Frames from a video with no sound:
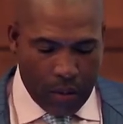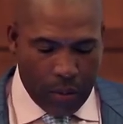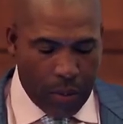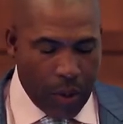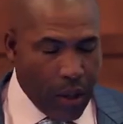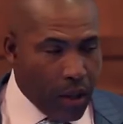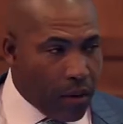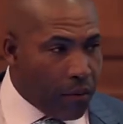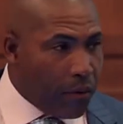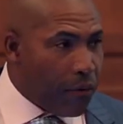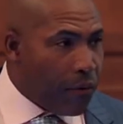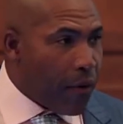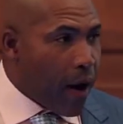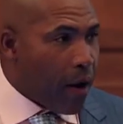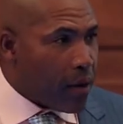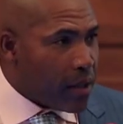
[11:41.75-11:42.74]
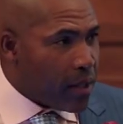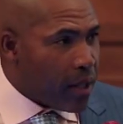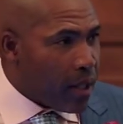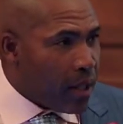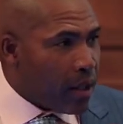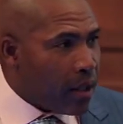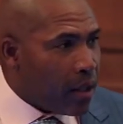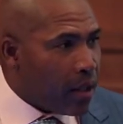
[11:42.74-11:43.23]
being
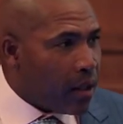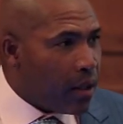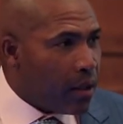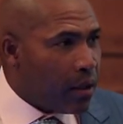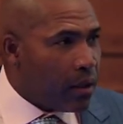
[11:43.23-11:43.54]
Pharisaic